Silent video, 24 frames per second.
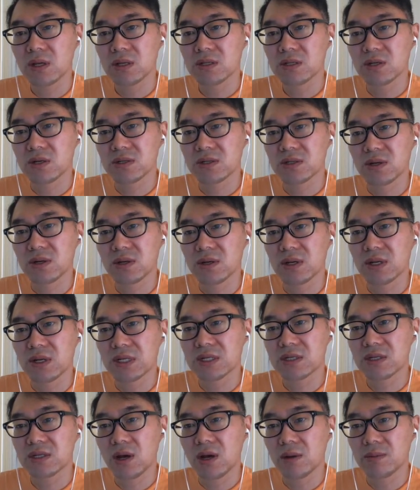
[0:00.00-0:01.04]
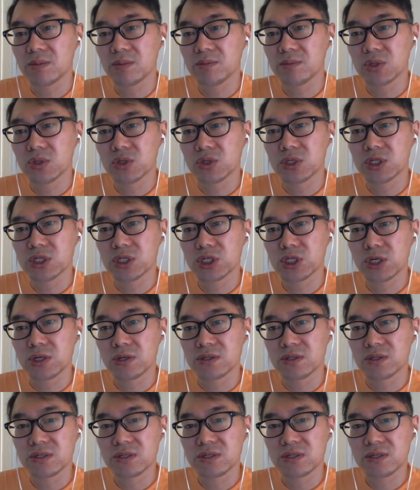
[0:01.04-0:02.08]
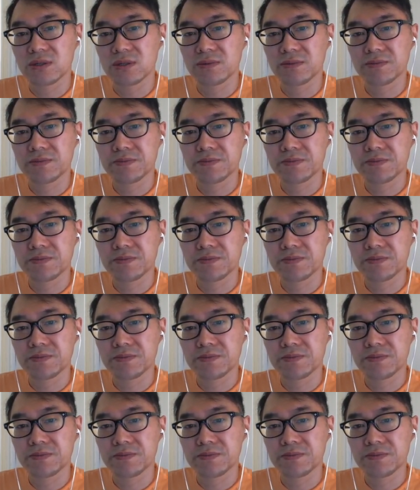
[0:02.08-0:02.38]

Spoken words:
just a list of musicians.